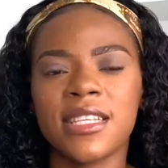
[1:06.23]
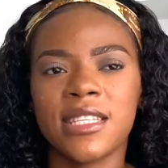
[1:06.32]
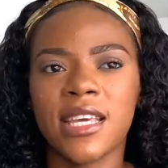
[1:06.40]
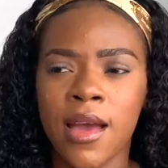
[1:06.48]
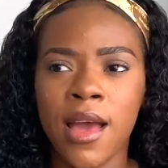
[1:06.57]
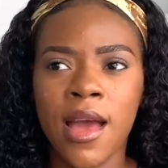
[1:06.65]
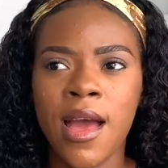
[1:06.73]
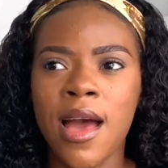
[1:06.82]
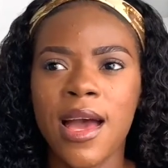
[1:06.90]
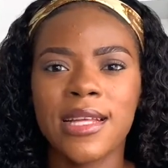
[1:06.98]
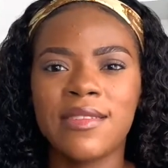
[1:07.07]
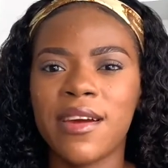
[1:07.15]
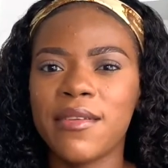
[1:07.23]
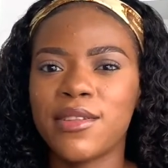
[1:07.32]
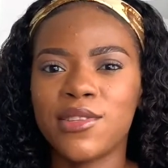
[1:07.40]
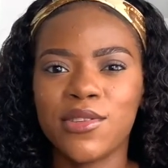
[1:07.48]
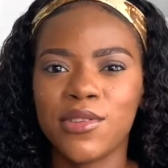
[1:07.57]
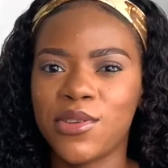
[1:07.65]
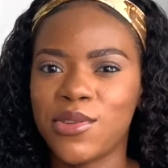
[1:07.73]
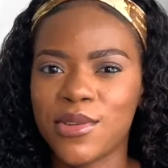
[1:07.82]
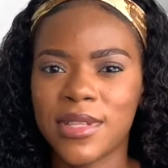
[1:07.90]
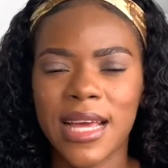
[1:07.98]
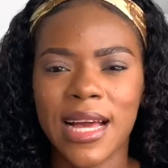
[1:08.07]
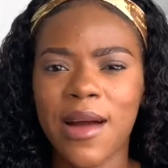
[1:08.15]
year it's very tedious.
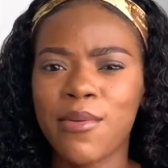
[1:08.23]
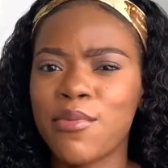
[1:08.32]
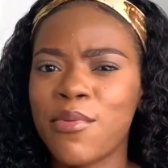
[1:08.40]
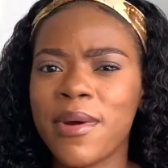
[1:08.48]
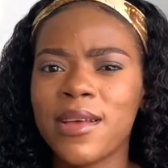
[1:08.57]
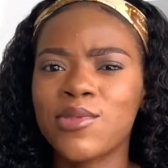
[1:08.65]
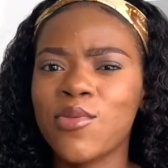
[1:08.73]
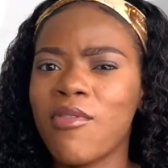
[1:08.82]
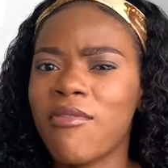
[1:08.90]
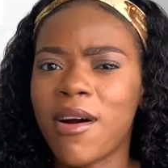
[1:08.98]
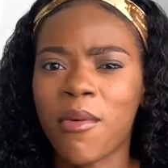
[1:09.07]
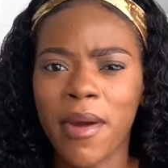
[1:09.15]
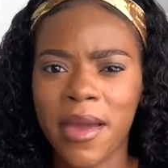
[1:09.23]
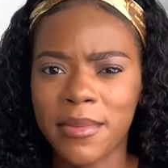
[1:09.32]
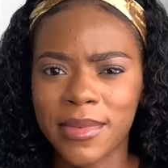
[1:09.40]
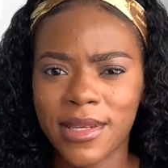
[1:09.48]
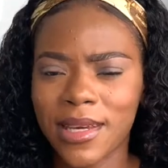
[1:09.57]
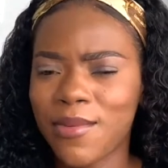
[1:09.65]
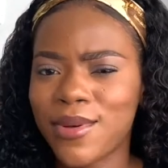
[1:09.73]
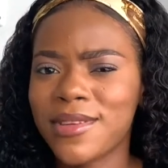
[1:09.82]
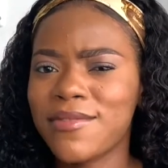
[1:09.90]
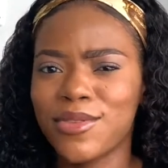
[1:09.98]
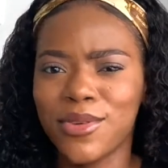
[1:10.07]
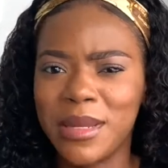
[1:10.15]
Like, we were so overwhelmed. It
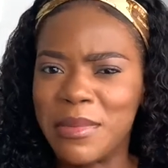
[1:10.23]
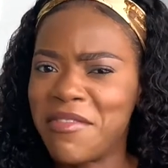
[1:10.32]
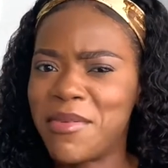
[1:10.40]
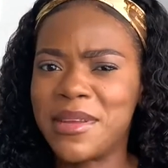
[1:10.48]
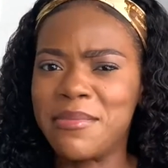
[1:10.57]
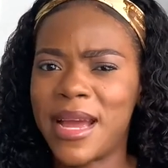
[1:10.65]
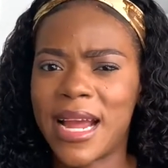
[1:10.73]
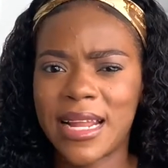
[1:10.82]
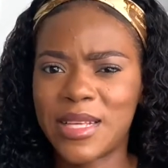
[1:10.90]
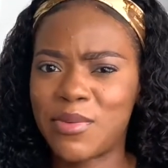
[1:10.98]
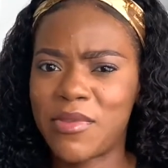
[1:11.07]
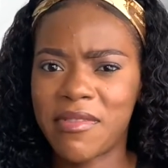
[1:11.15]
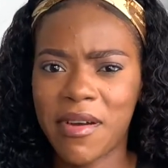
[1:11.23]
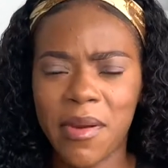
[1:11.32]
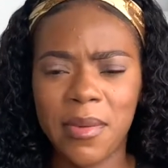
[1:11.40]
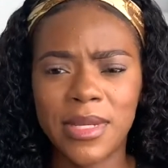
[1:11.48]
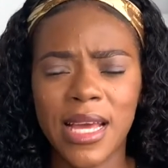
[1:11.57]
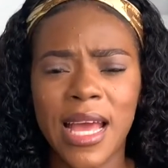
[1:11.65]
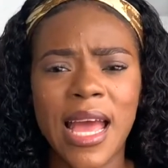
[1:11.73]
wasn't even only me, everybody in my class was overwhelmed.